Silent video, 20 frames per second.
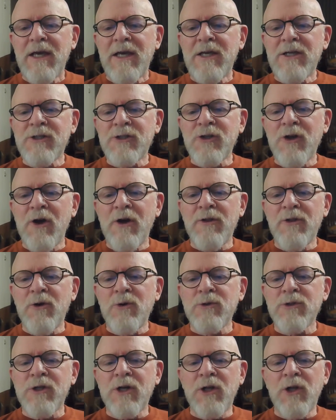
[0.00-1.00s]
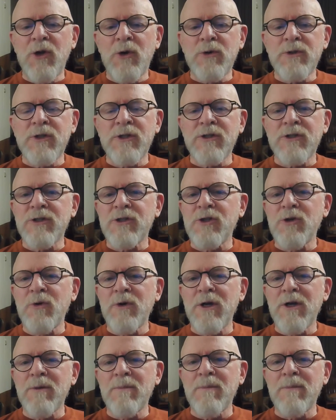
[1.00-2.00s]
He saw those closest to
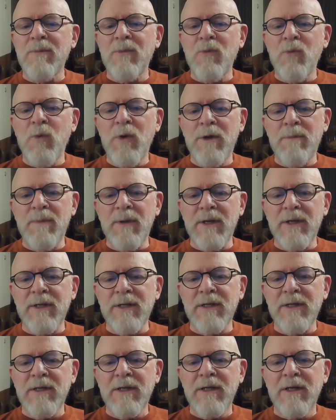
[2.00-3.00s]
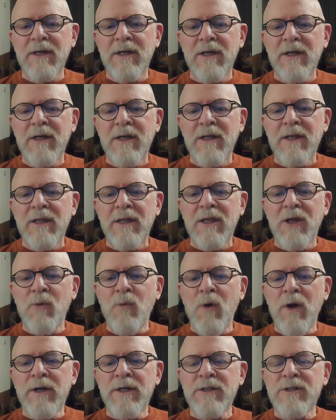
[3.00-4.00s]
him weeping. They
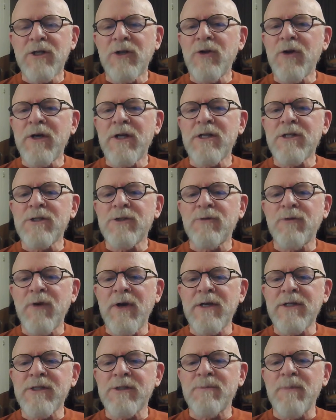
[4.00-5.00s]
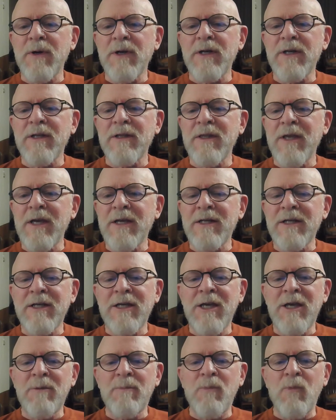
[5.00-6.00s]
wanted to look at his face, but they had to
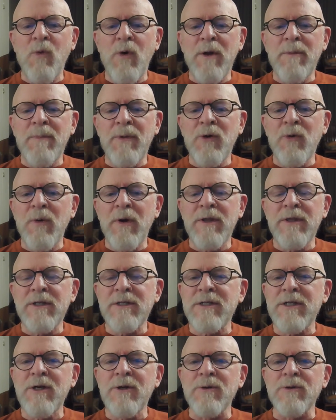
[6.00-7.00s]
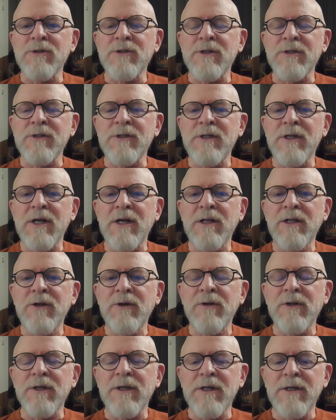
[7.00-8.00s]
keep wiping away the tears to see
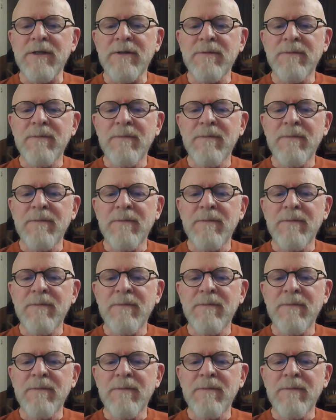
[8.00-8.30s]
clearly.